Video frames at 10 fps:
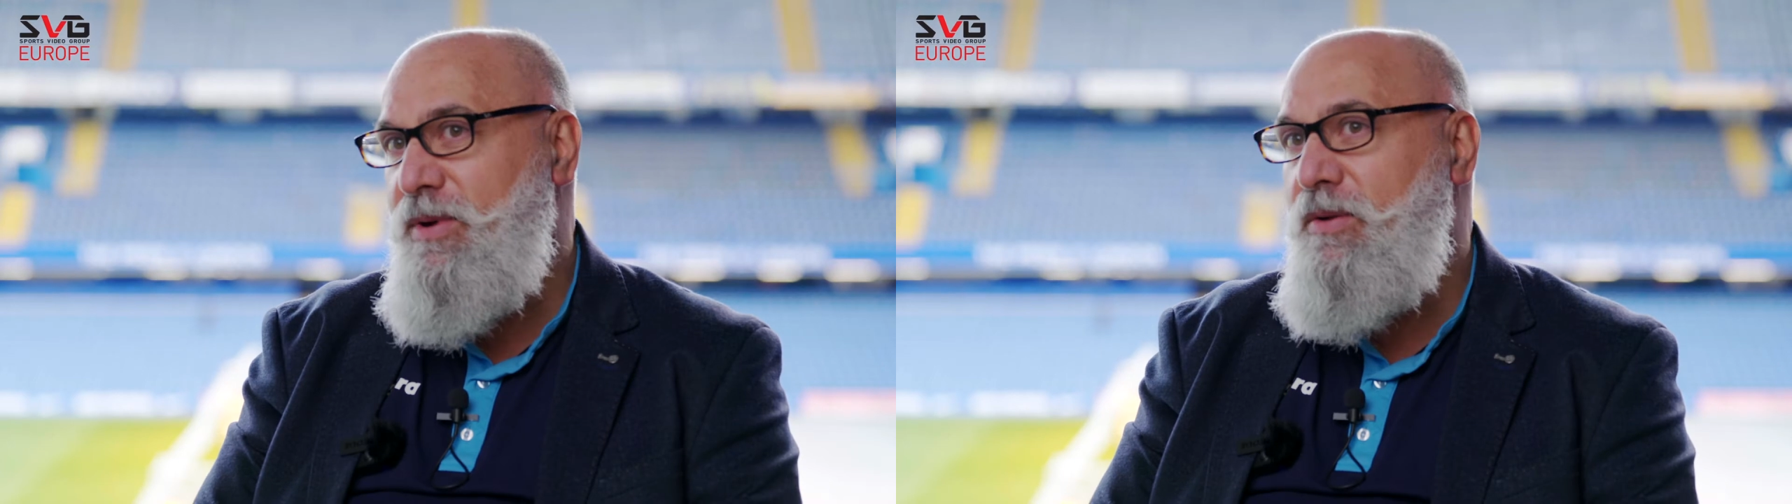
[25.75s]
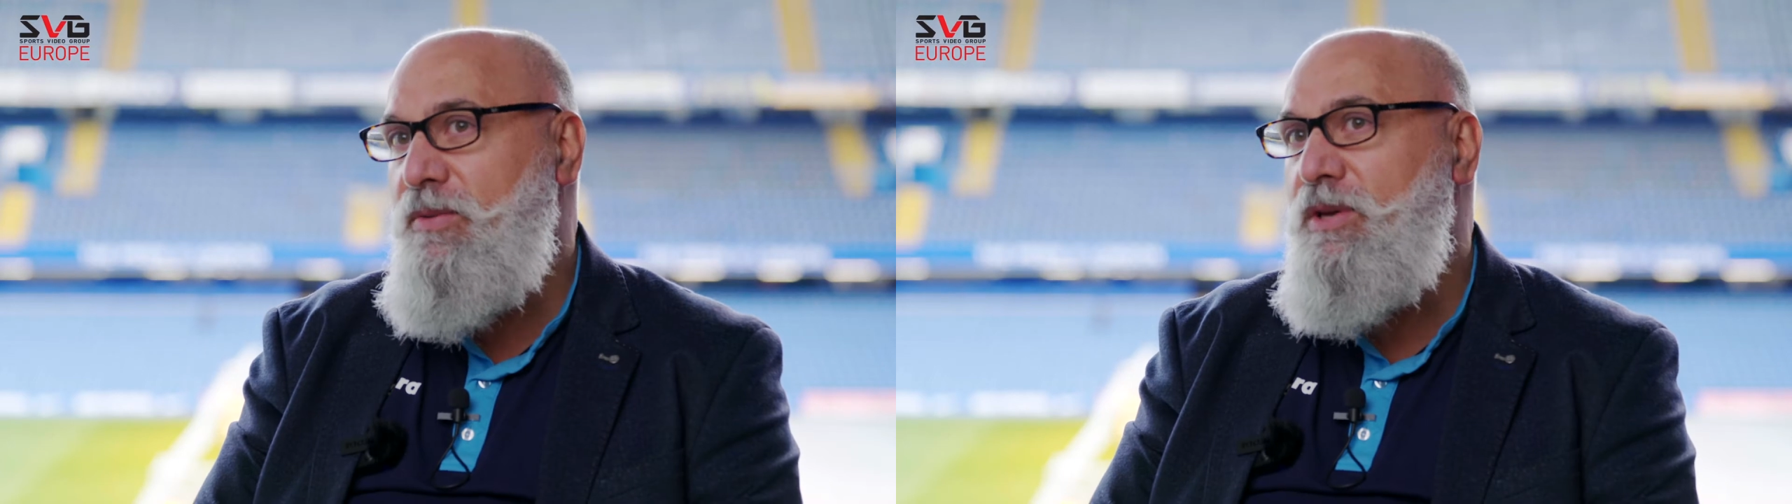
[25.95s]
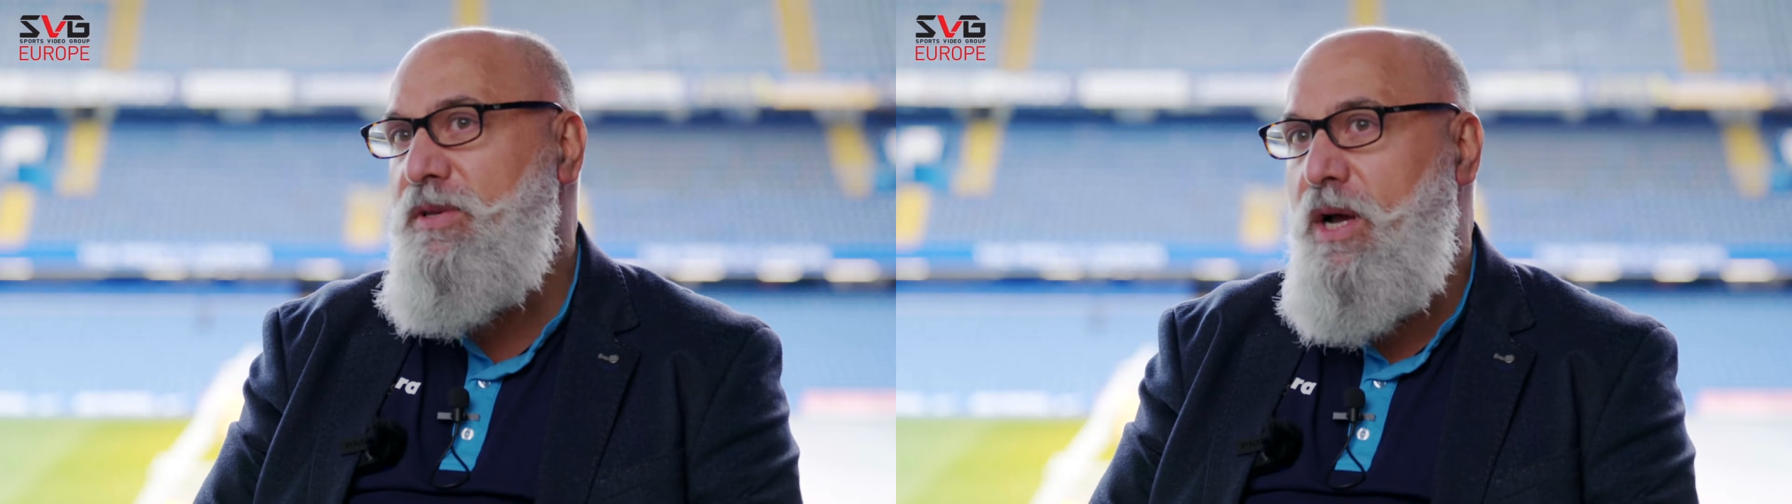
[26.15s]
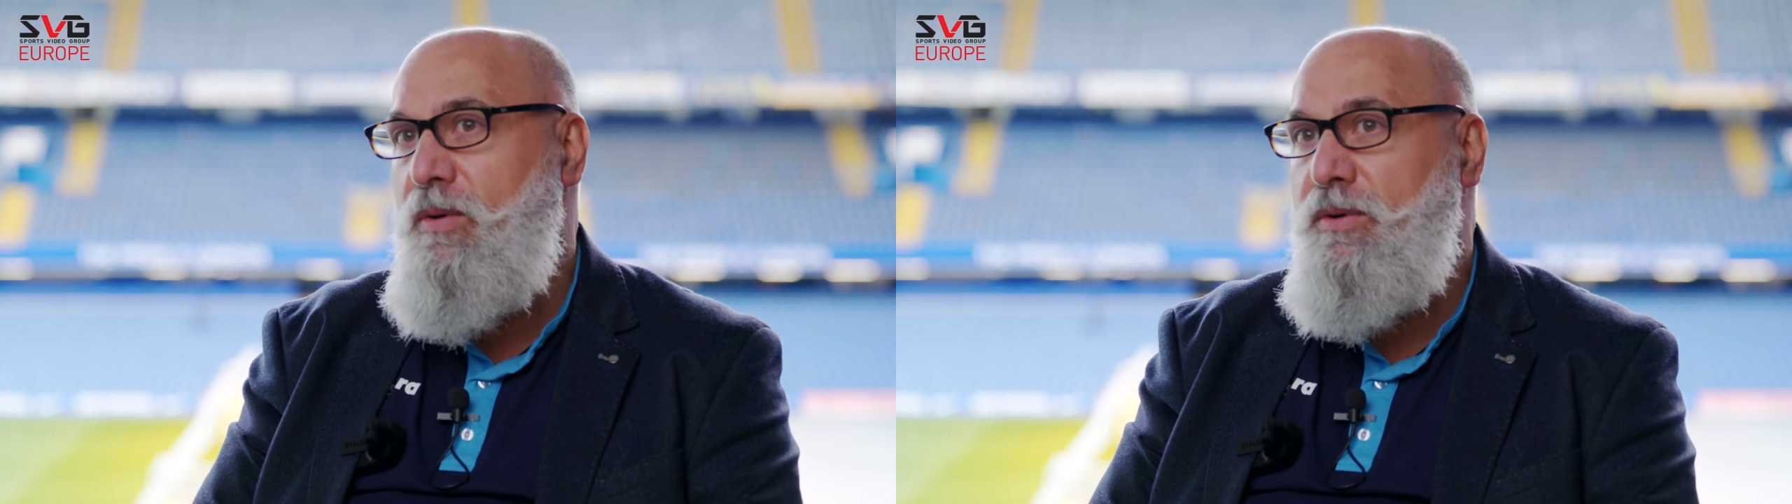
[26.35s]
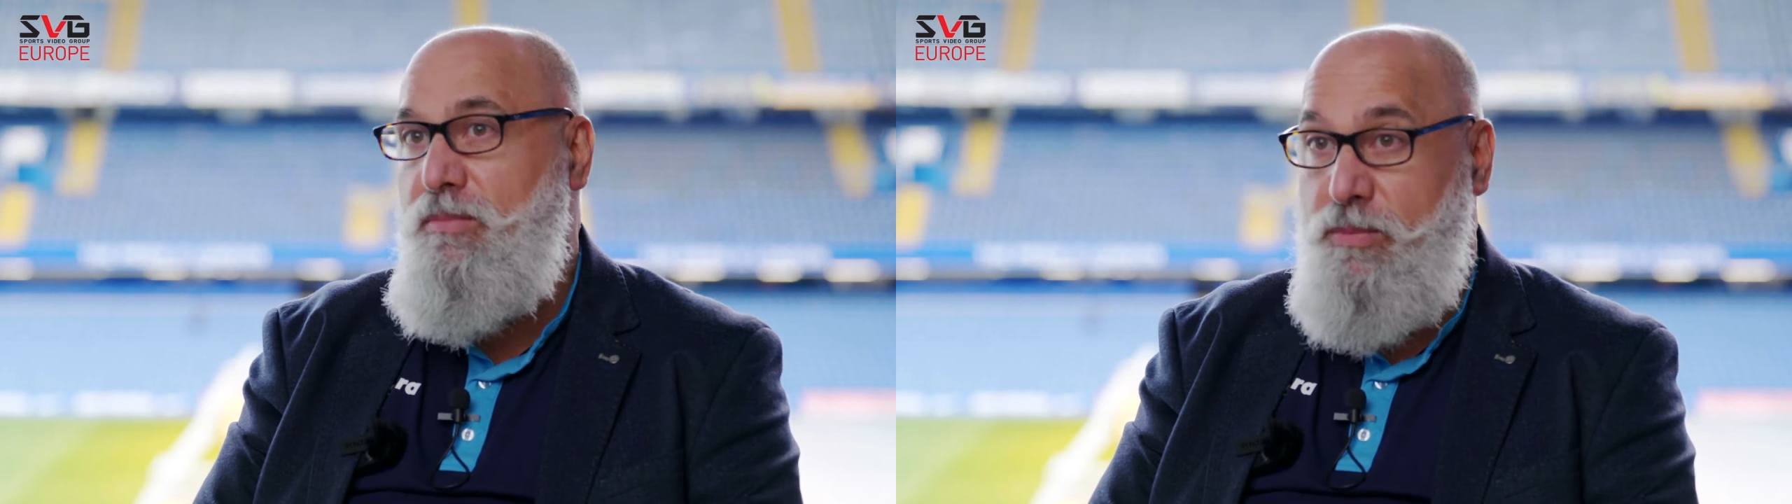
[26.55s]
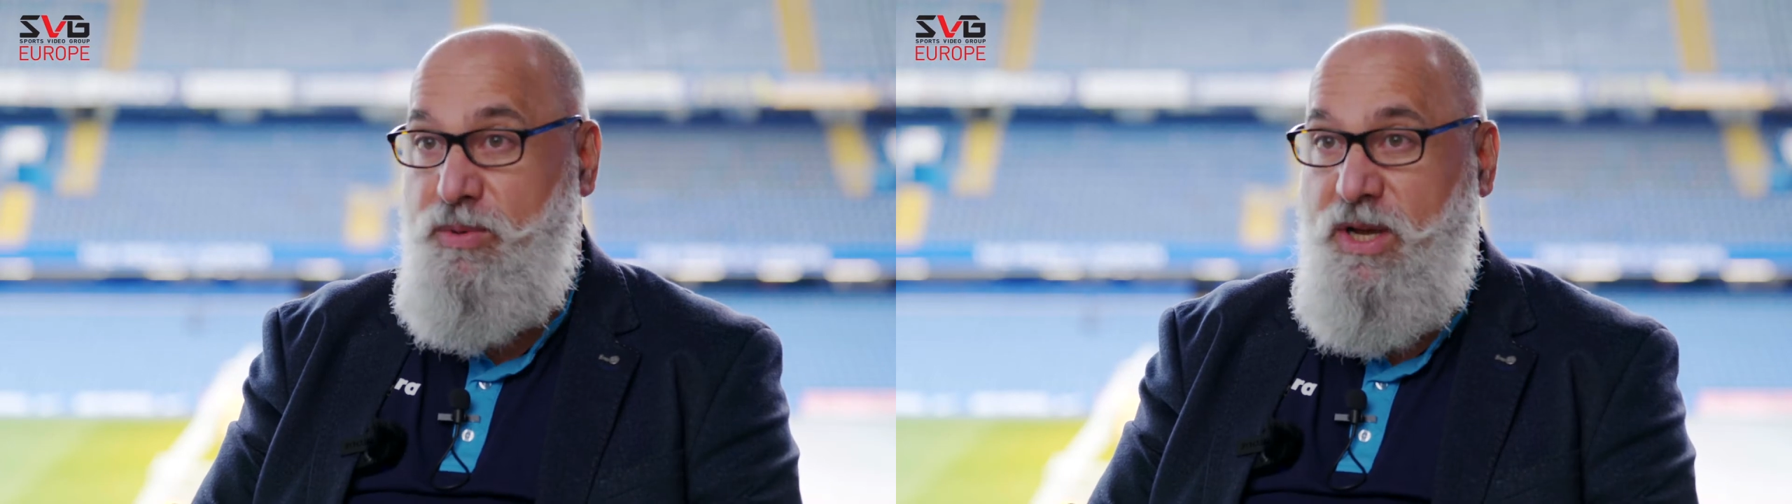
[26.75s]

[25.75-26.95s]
We use our remote